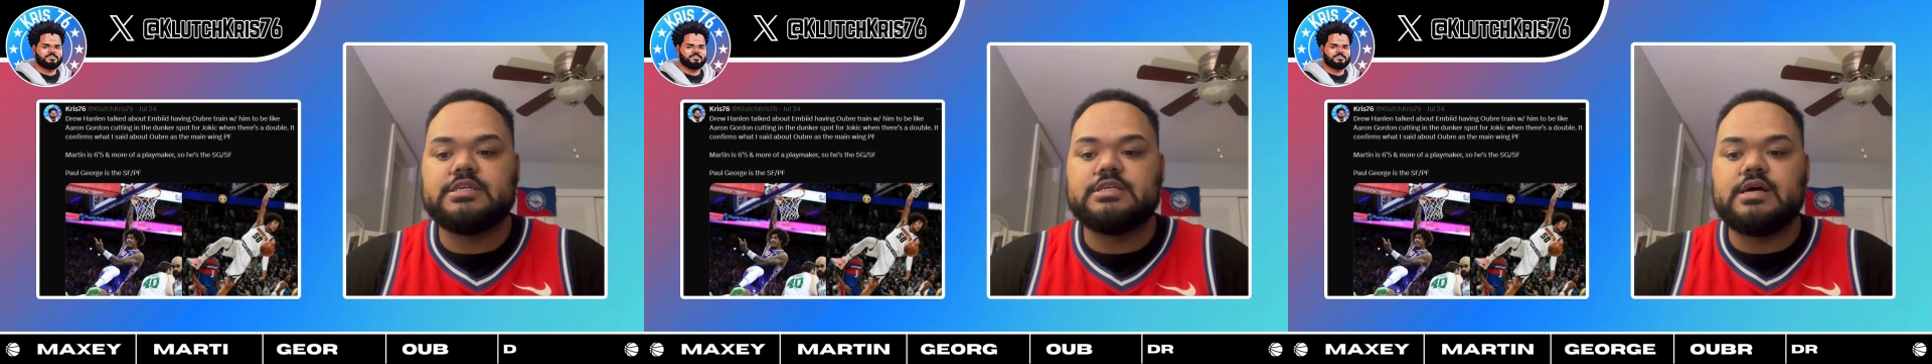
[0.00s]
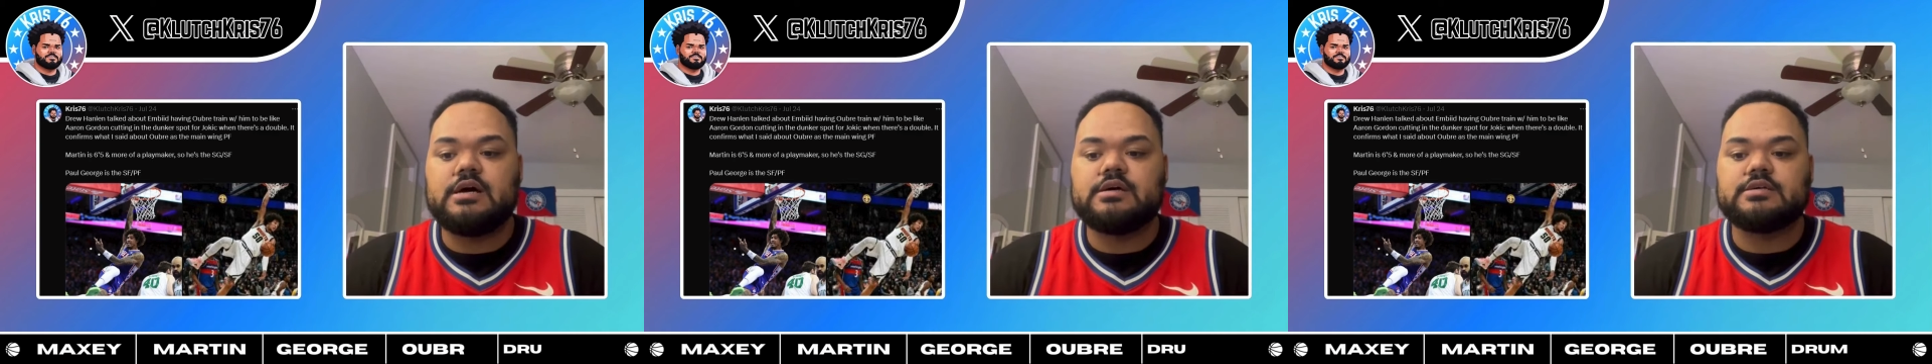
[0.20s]

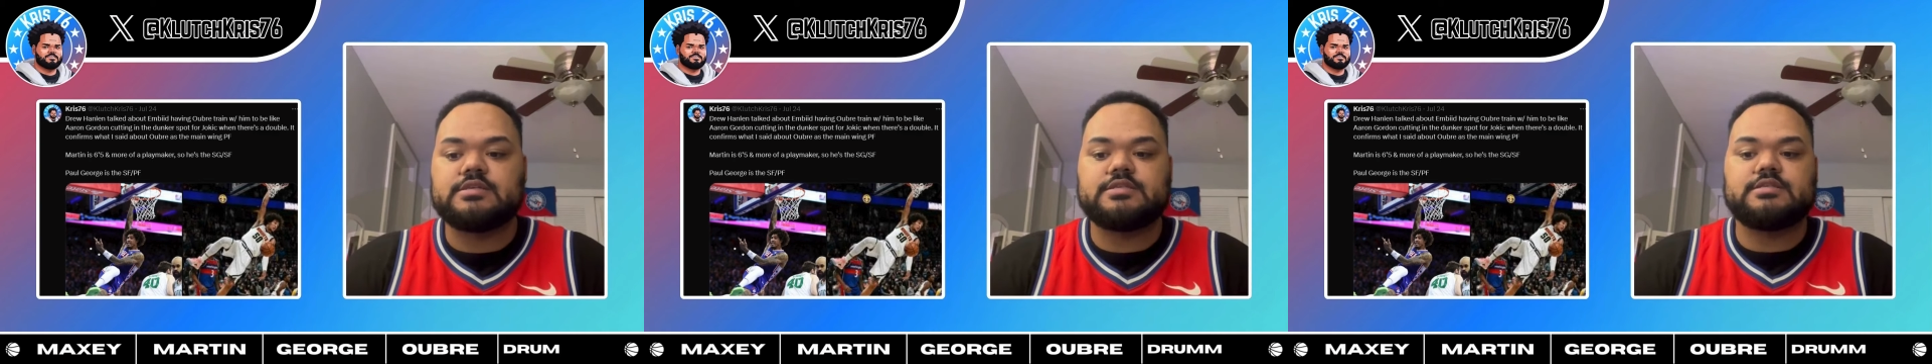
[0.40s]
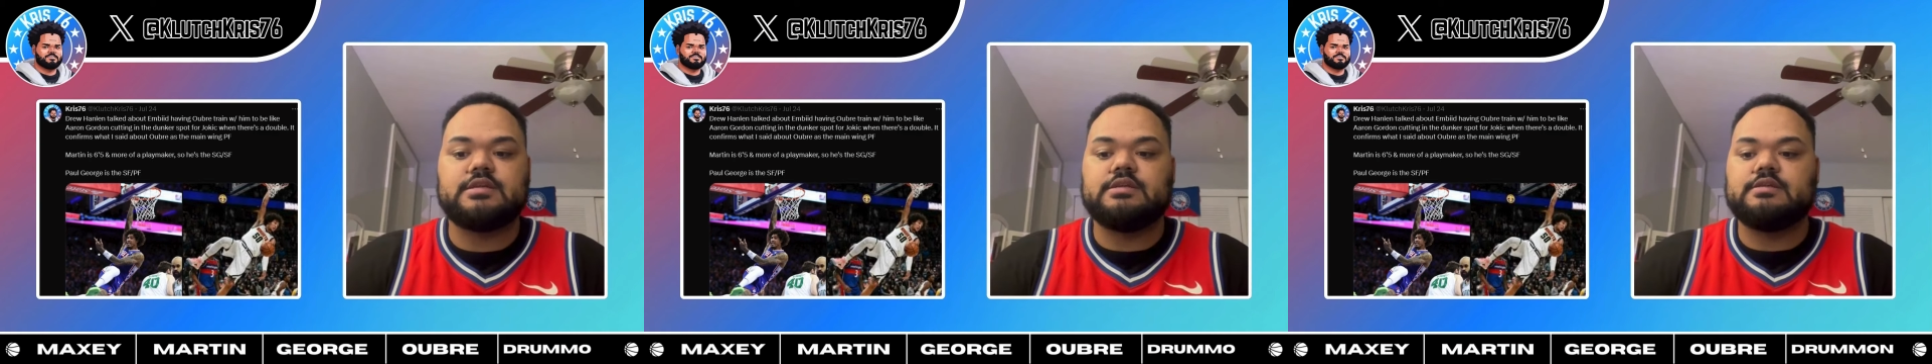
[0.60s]

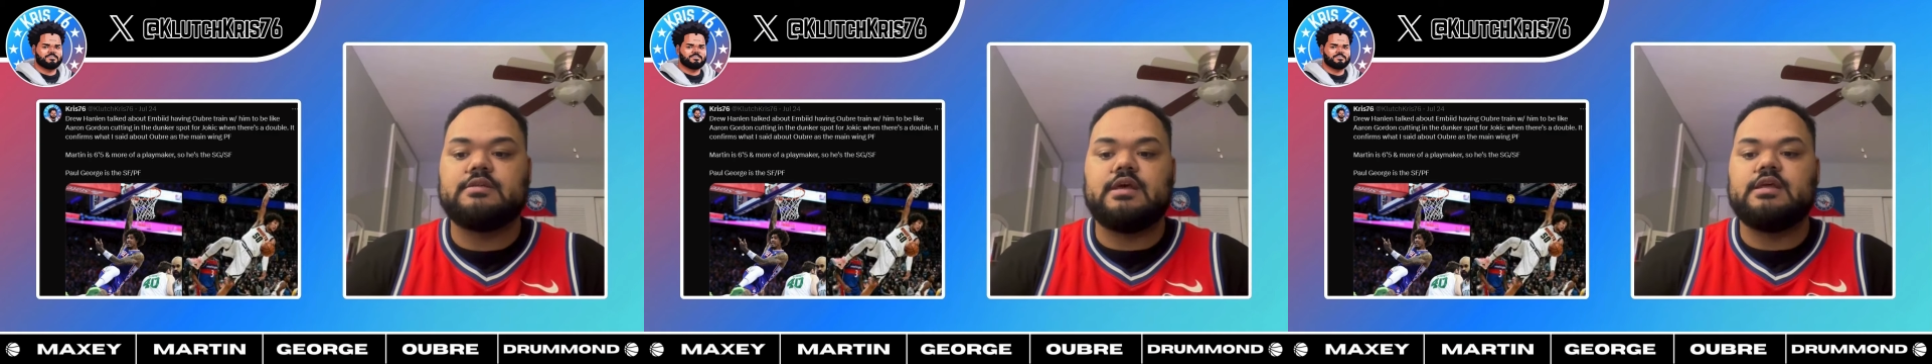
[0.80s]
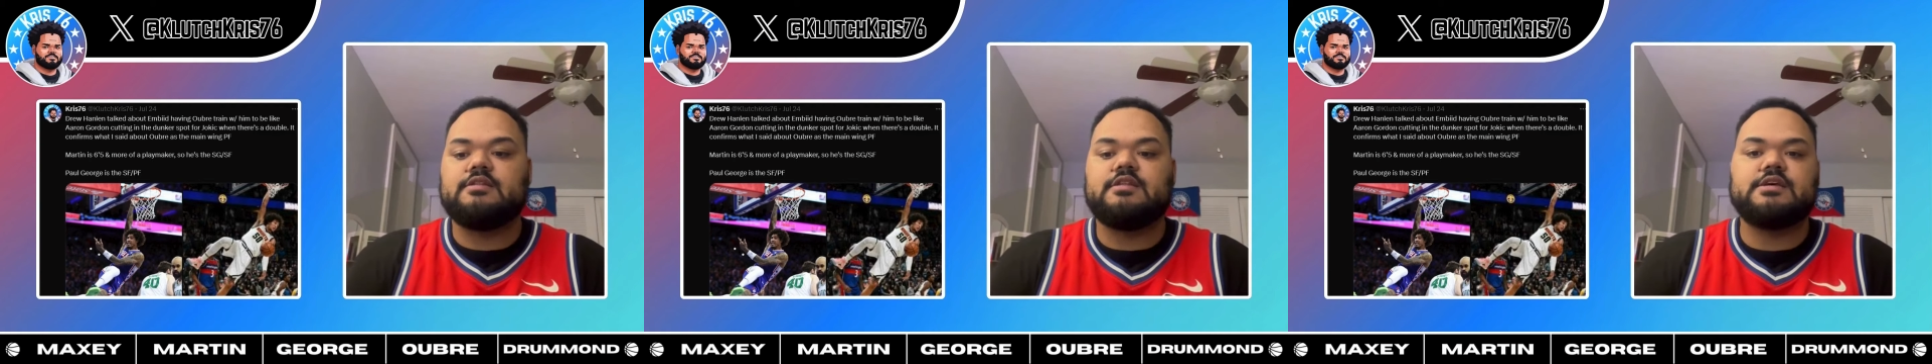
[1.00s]
dunks
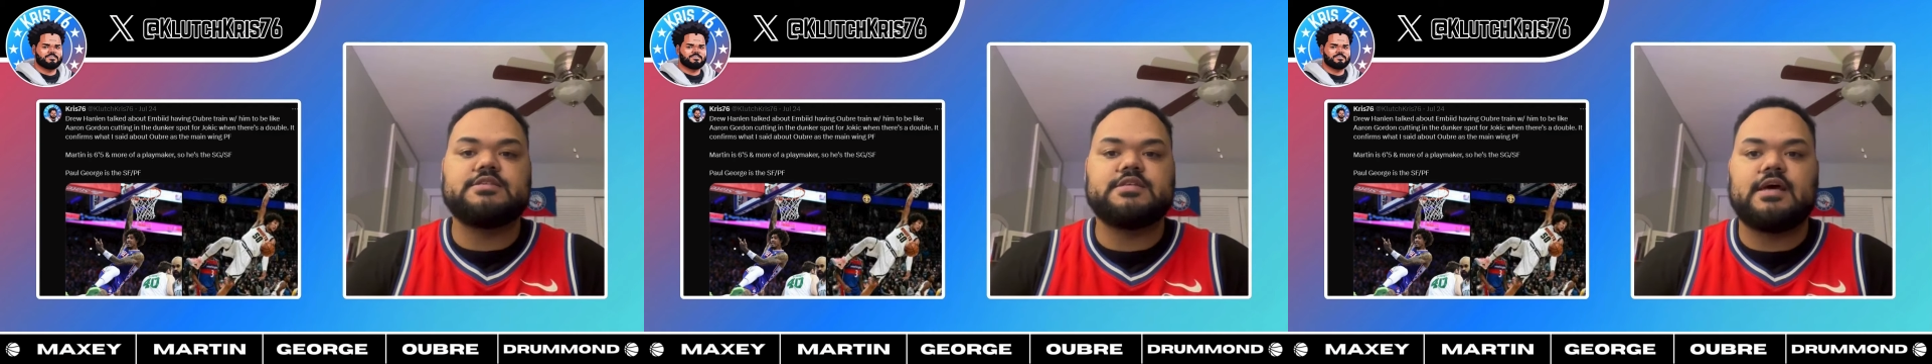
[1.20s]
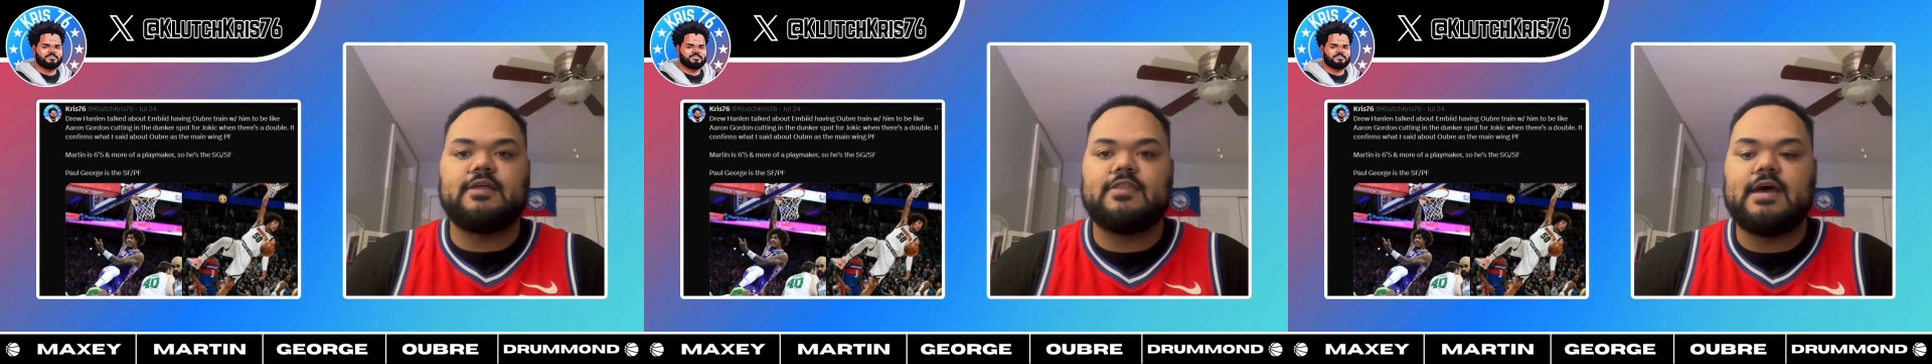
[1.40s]
and things
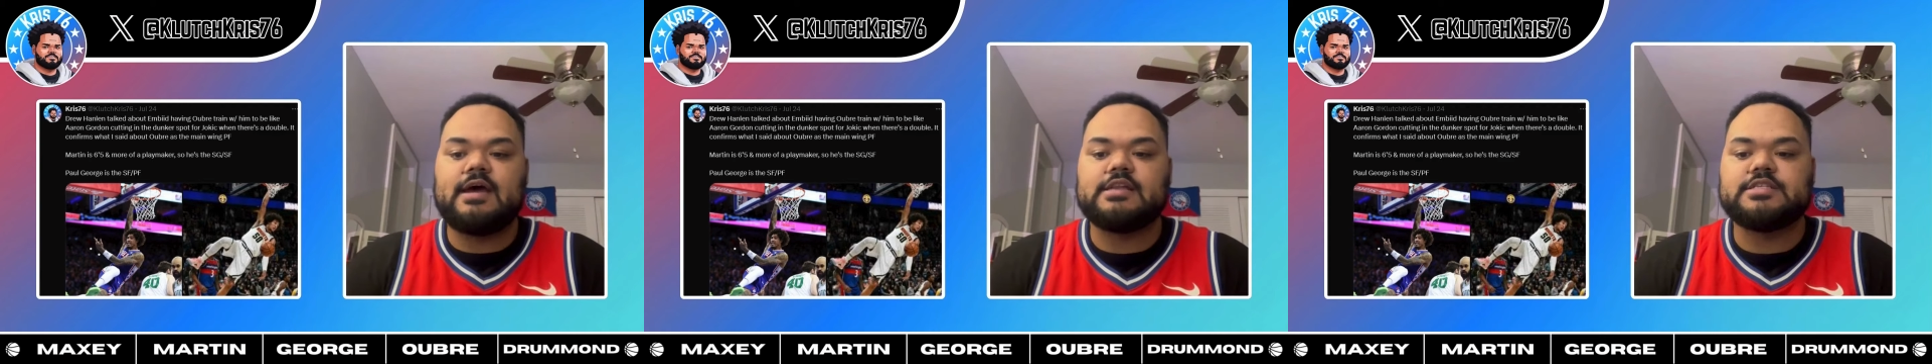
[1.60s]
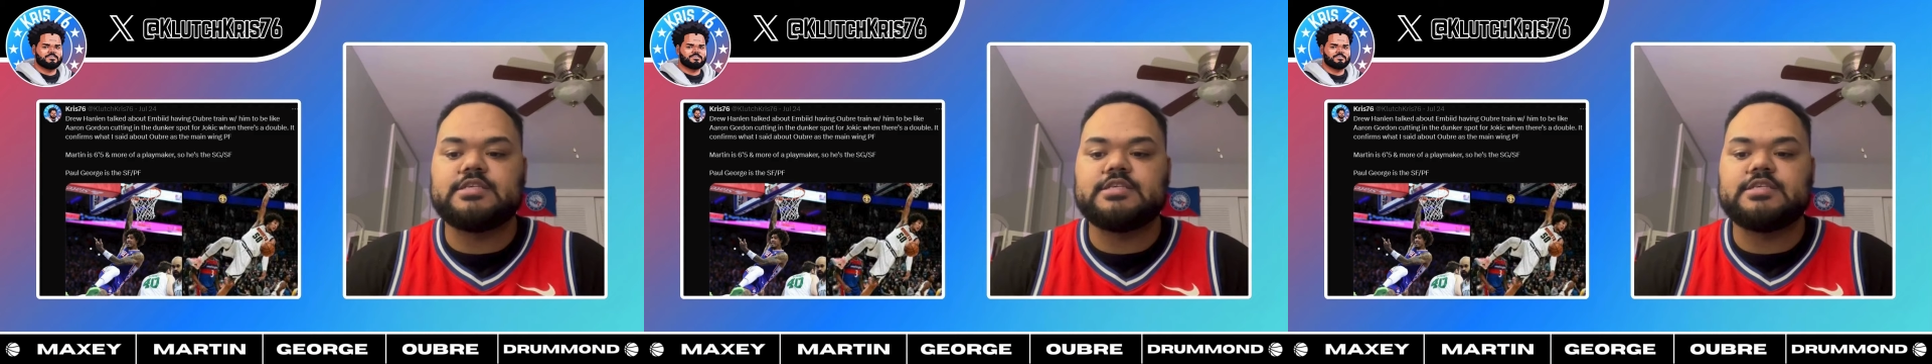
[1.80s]
like that.